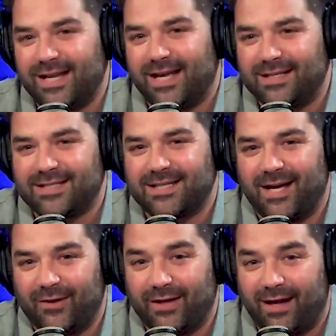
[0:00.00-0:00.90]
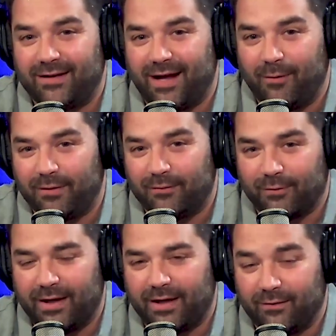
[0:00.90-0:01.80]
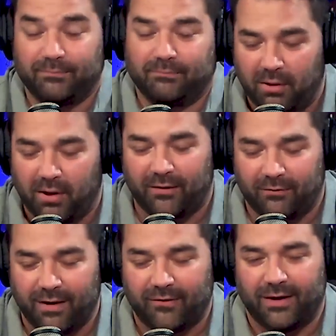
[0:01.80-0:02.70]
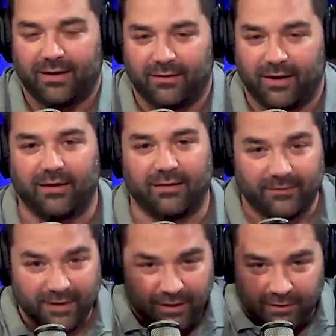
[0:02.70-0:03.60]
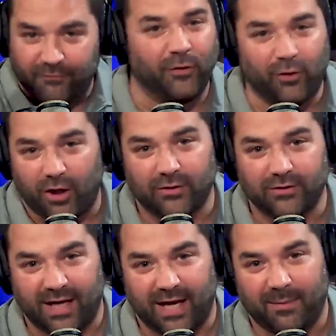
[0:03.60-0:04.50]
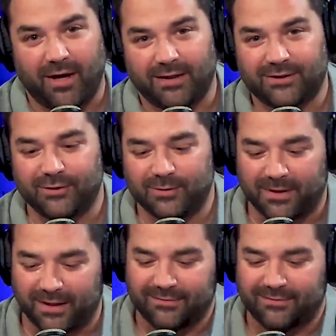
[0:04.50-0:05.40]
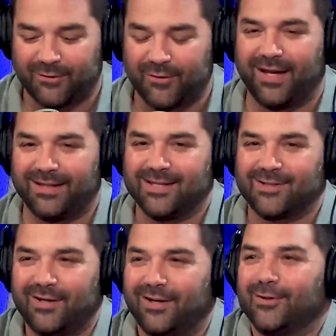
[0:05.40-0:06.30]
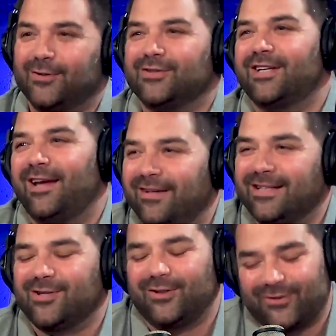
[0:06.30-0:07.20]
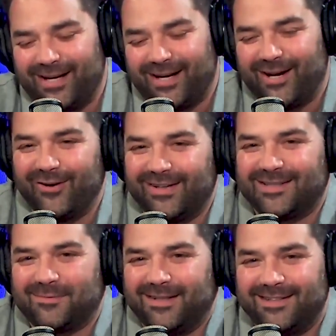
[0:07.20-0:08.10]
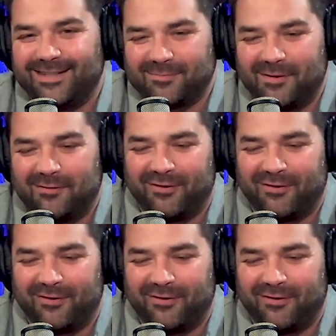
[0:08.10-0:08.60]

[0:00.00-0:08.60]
Day sale, and I went and rented or bought rather a full Uncle Sam costume, and I created this Uncle Savings alter ego, and it's been